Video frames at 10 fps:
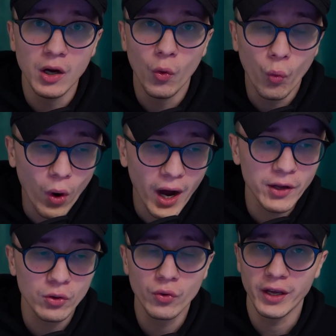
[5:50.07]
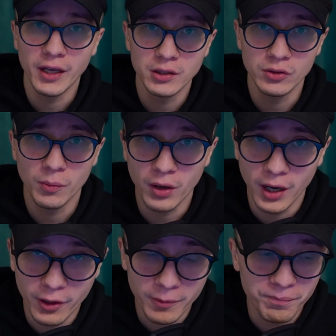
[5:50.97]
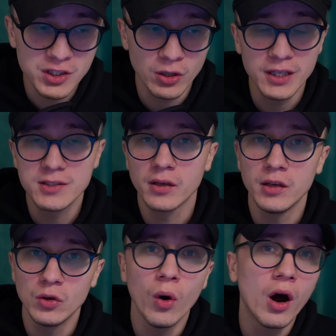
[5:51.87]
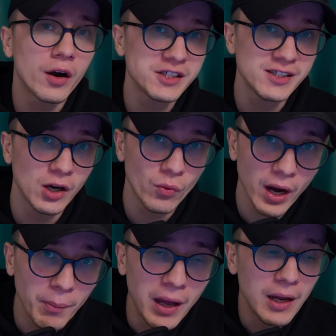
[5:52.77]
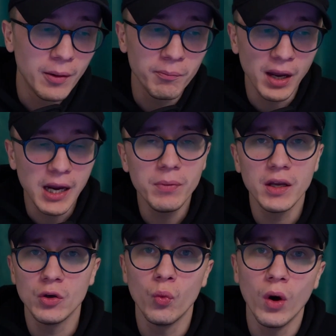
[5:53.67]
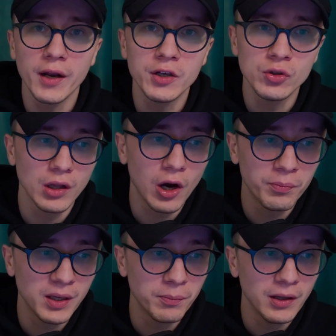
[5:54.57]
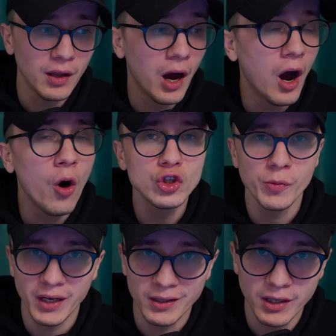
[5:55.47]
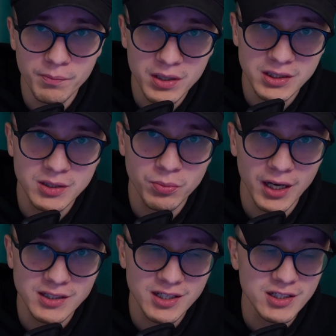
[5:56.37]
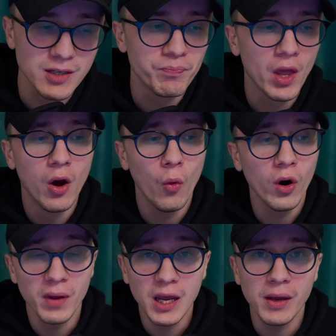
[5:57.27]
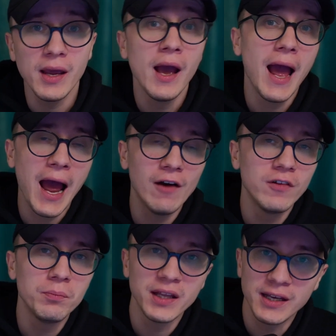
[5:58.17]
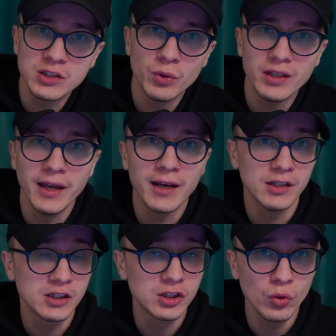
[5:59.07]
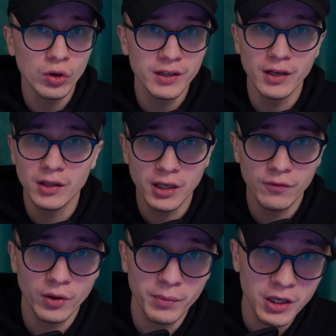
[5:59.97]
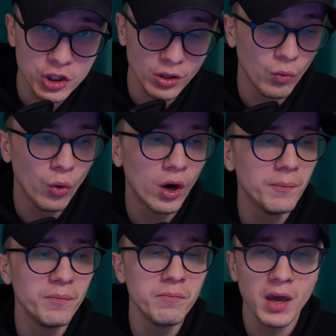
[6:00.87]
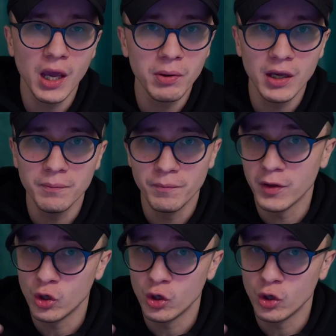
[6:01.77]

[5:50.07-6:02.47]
why you created your product. So let's say you are a CRM. Maybe you wanted to allow people automating their business processes, or maybe have a place where they can store their lead information, or maybe your